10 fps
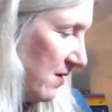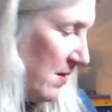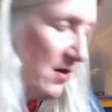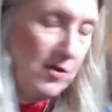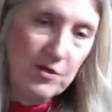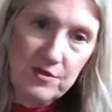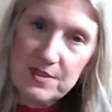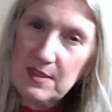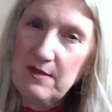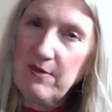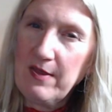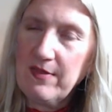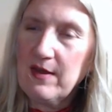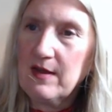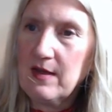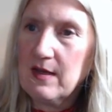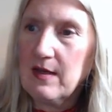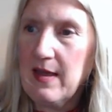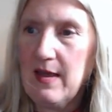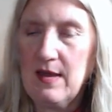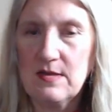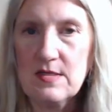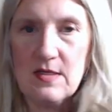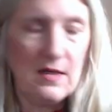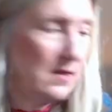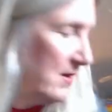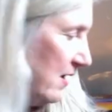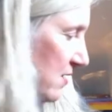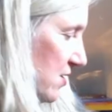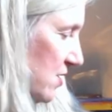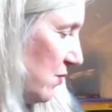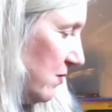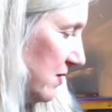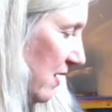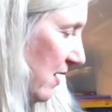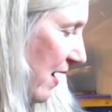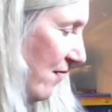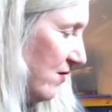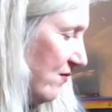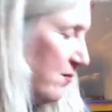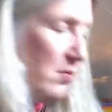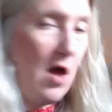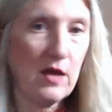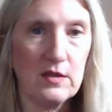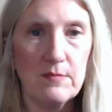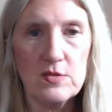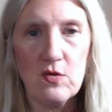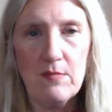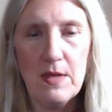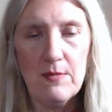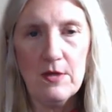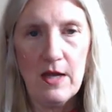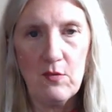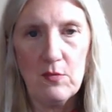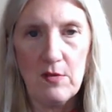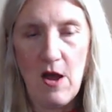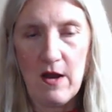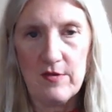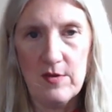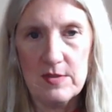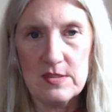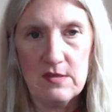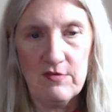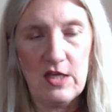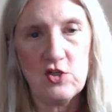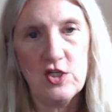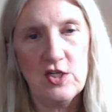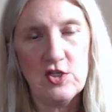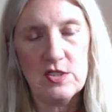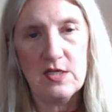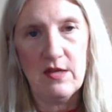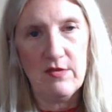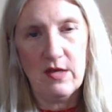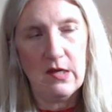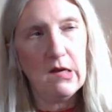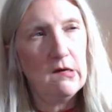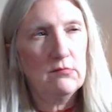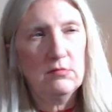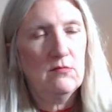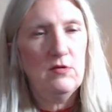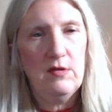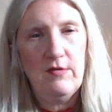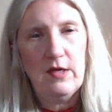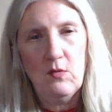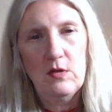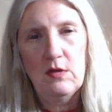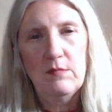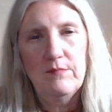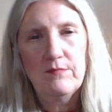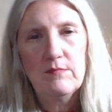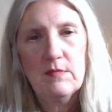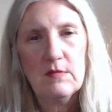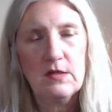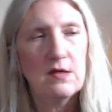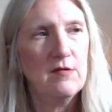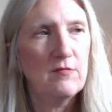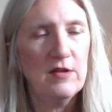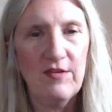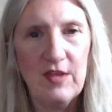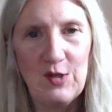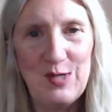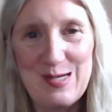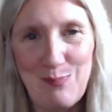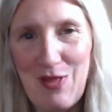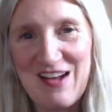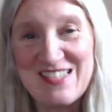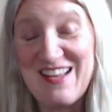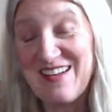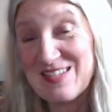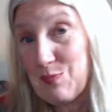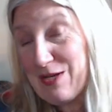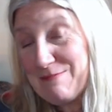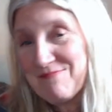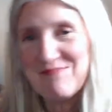them on New Year's Eve, I think, and uh, yeah, just went with that. I haven't even blocked them, so maybe I will block them and see if that changes anything. I don't really think it will. I don't really think you need to block socks, but